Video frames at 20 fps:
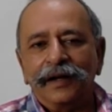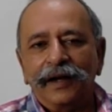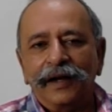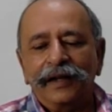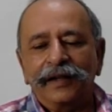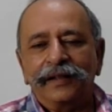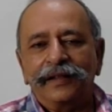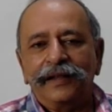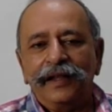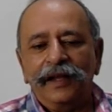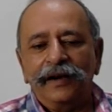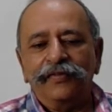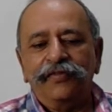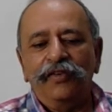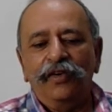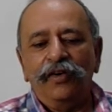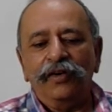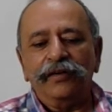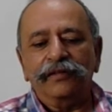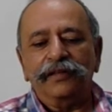and
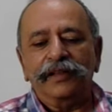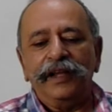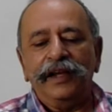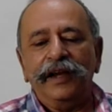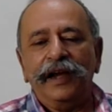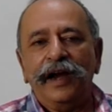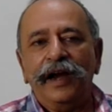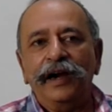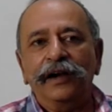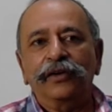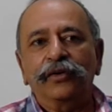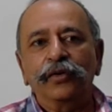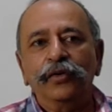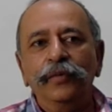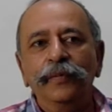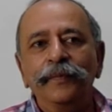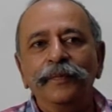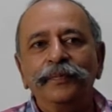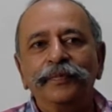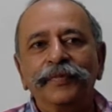therefore they had
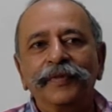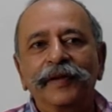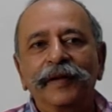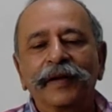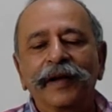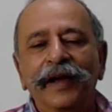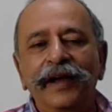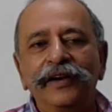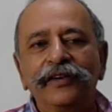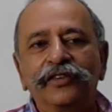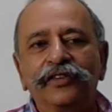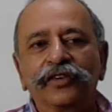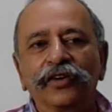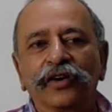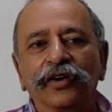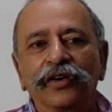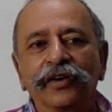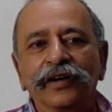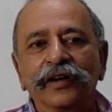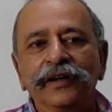to
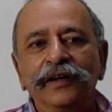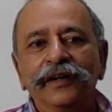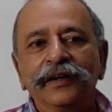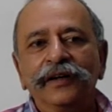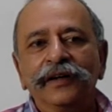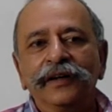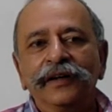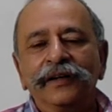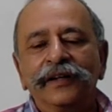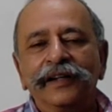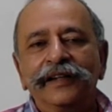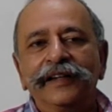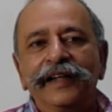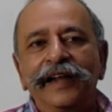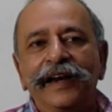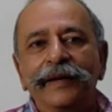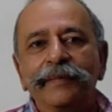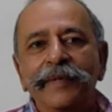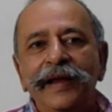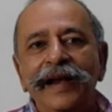ensure that
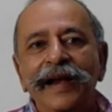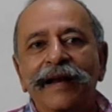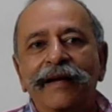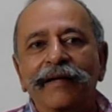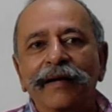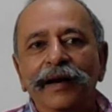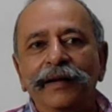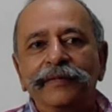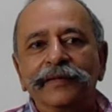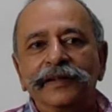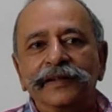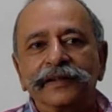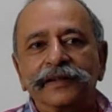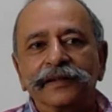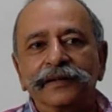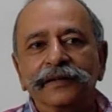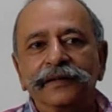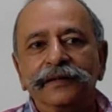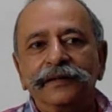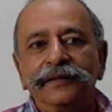they remained relevant.